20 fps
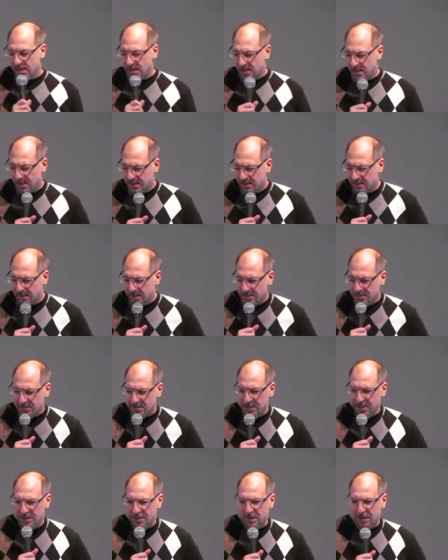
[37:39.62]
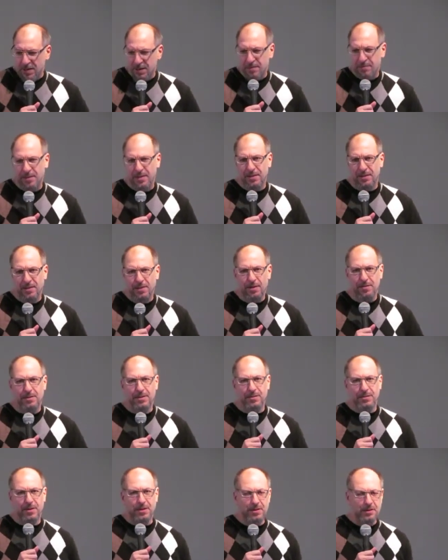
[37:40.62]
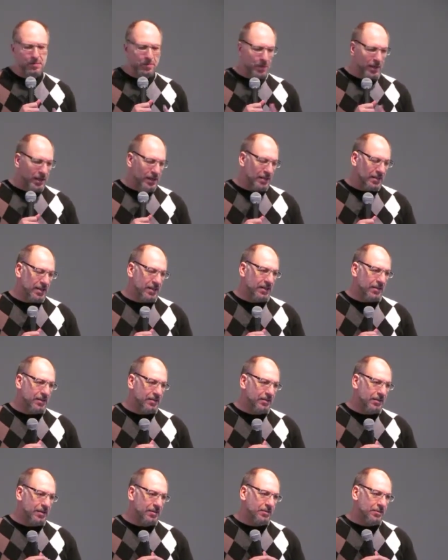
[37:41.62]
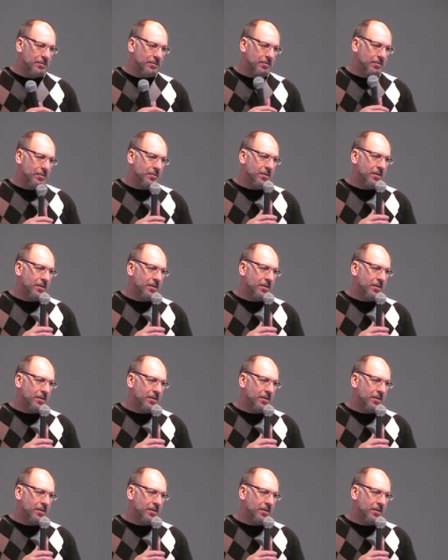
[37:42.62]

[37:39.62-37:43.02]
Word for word: Uh, so my thought, my thought was while I was praying, like, okay, so what are